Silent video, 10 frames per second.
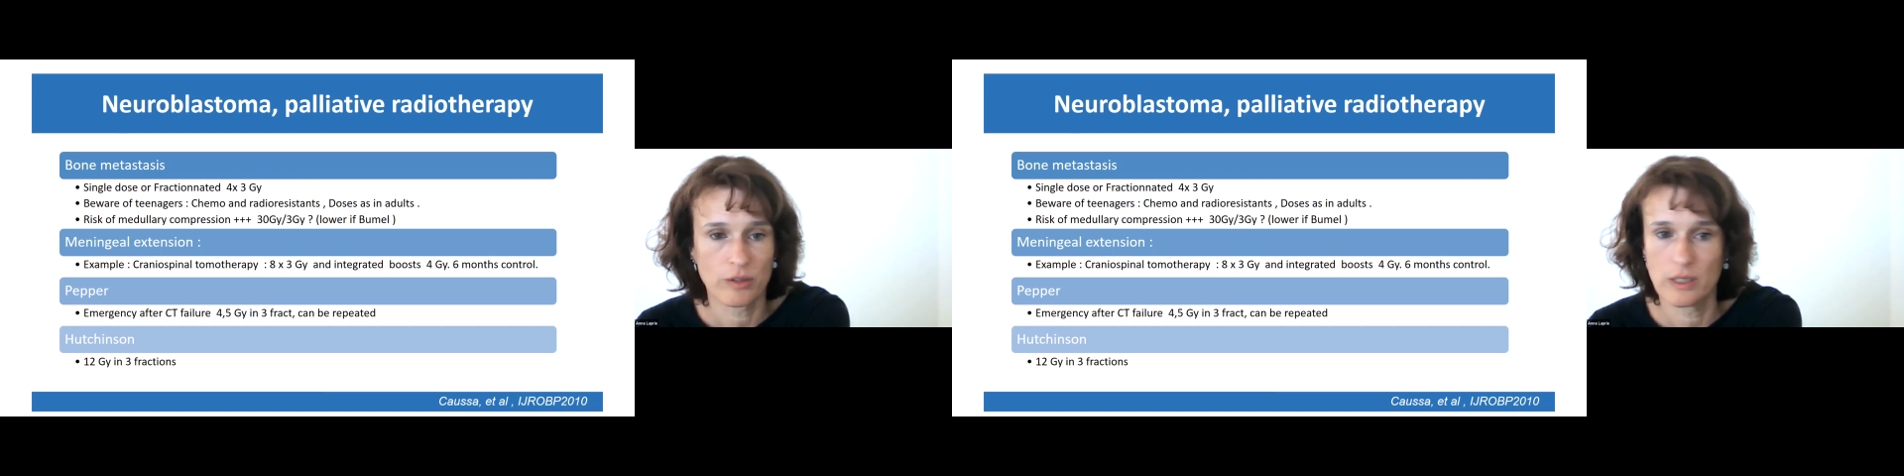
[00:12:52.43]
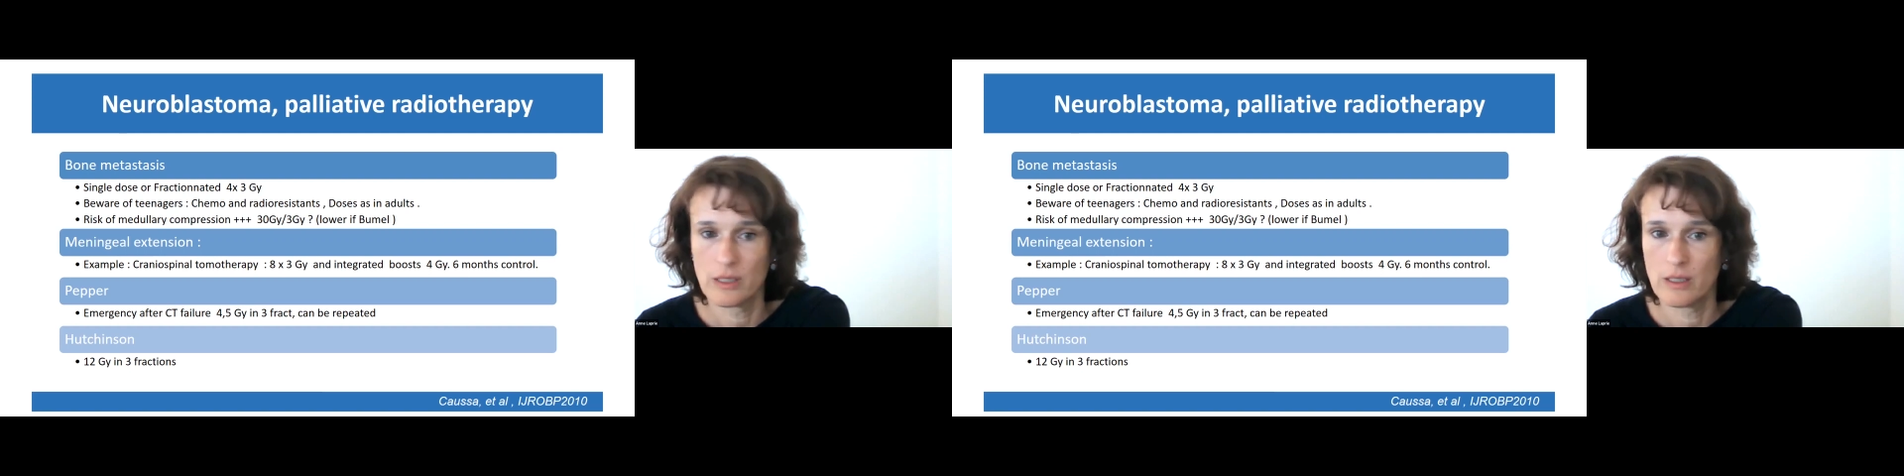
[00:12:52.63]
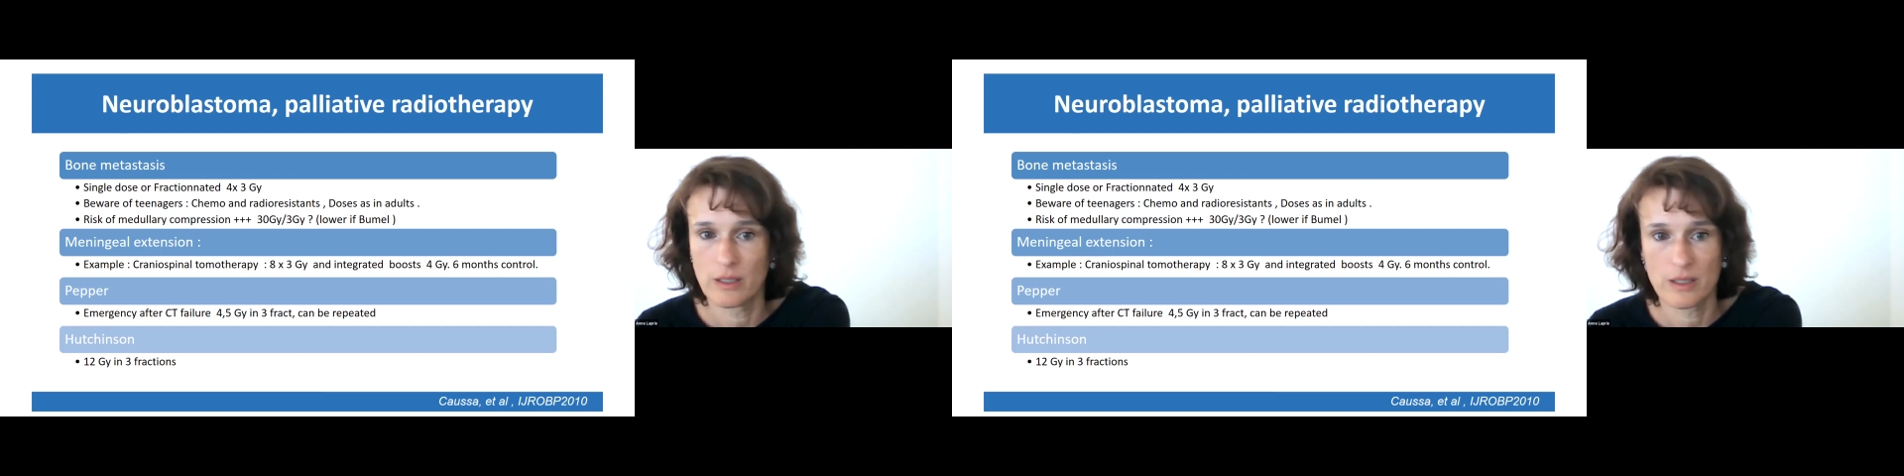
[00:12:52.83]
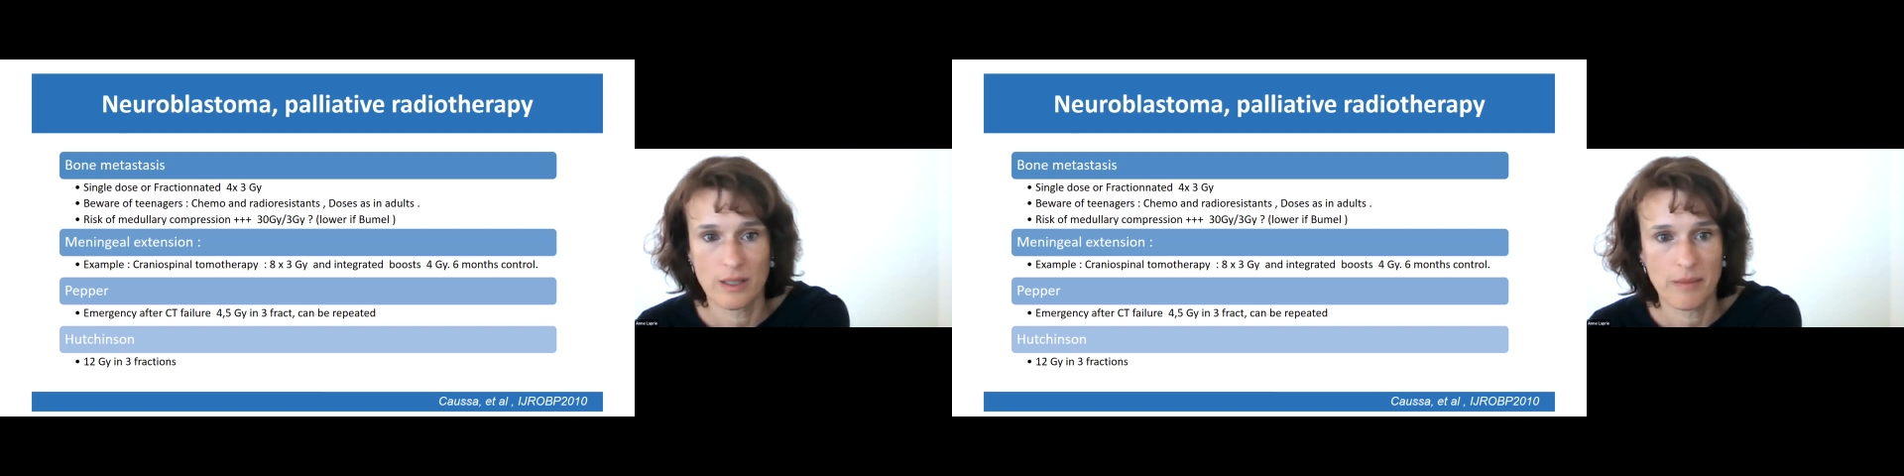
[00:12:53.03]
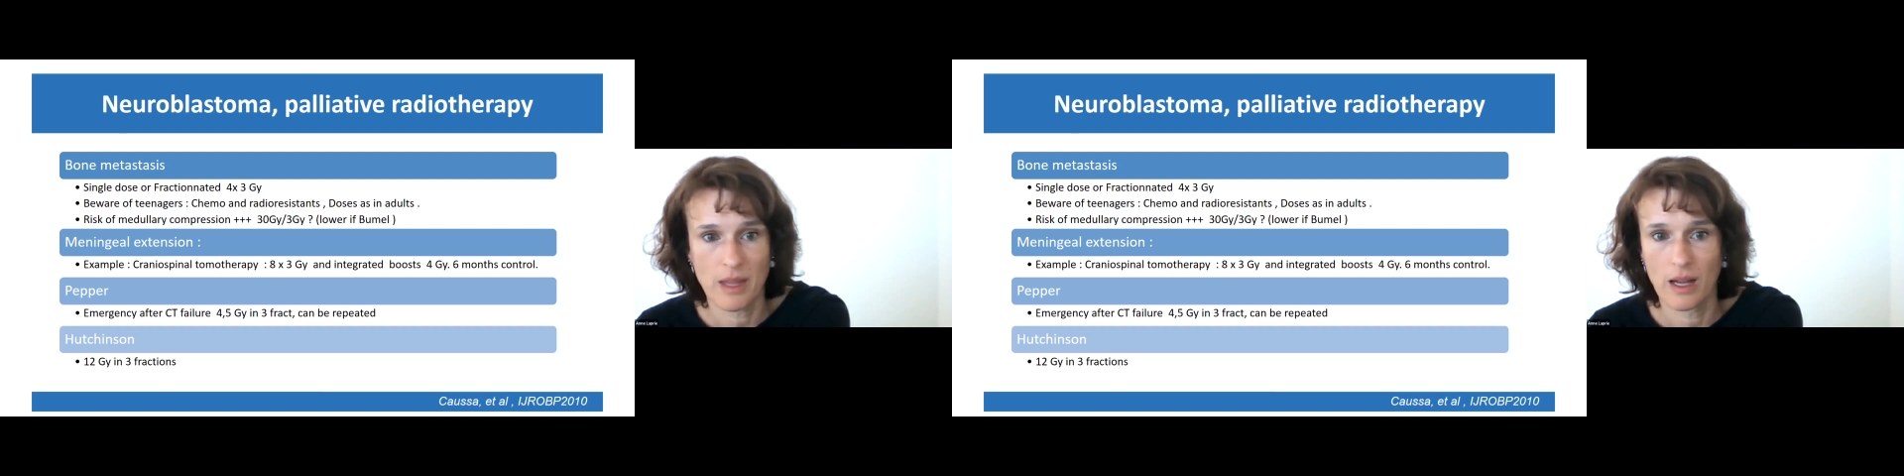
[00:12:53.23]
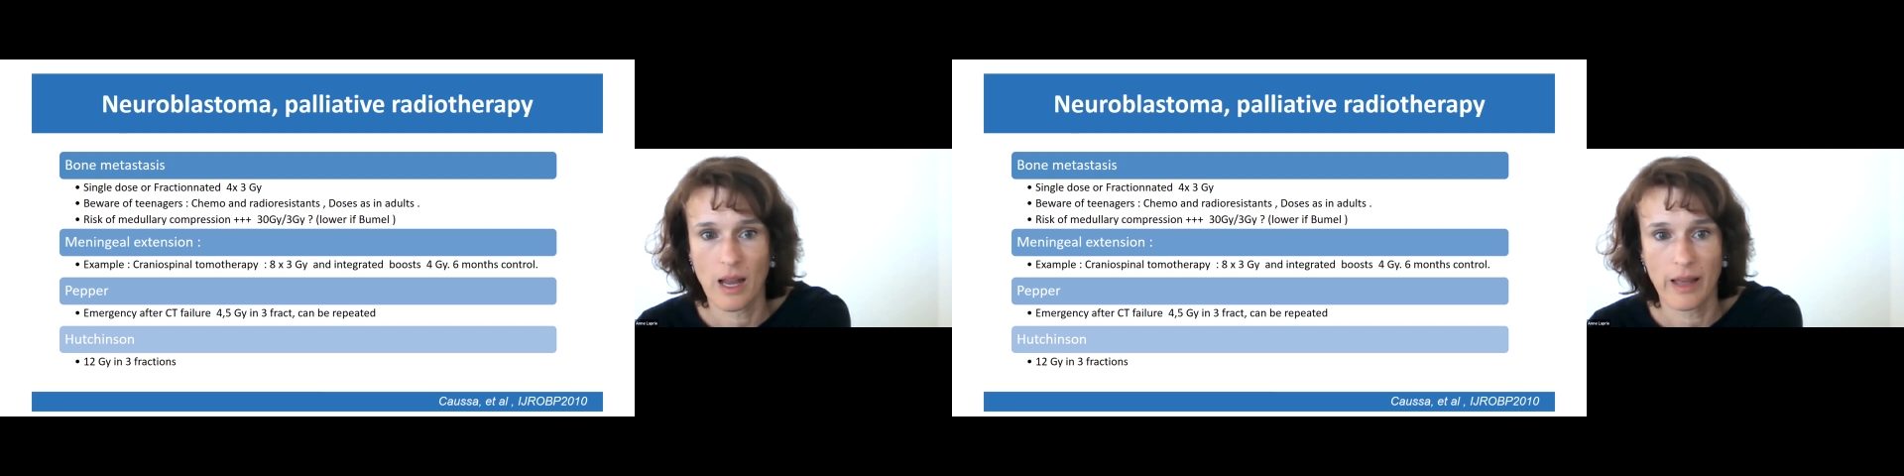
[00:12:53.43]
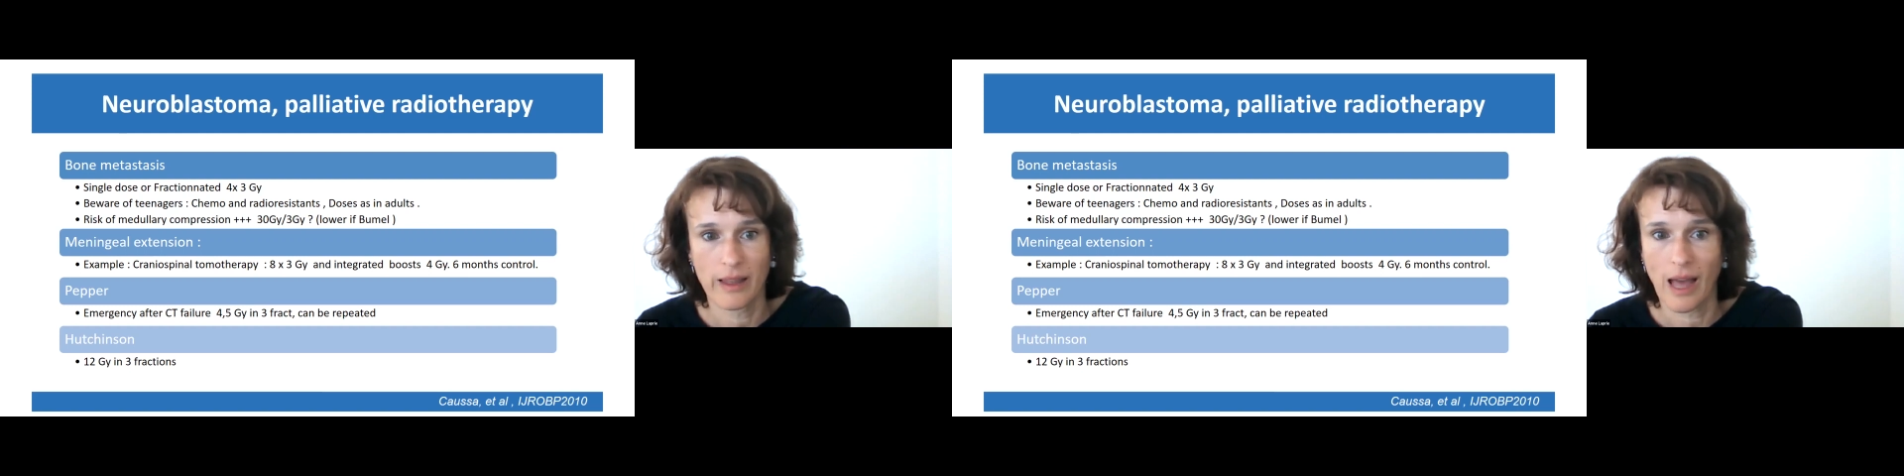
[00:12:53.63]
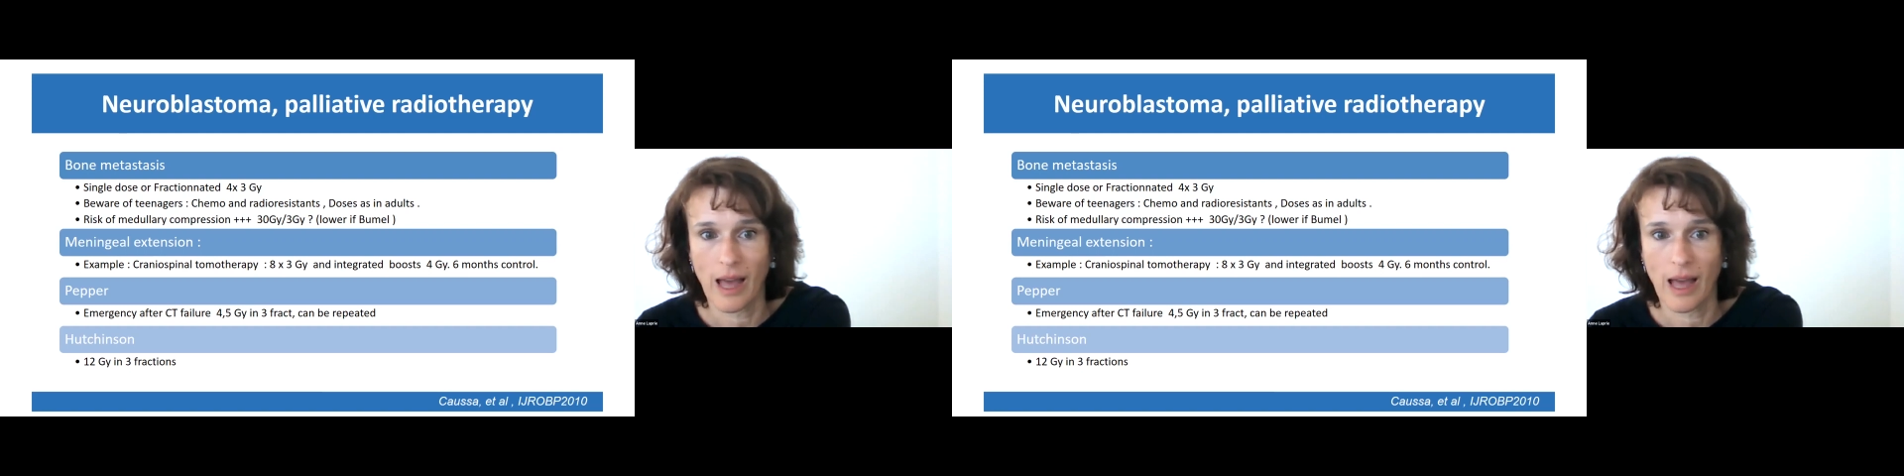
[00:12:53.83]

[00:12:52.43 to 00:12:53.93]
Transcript: Consider them like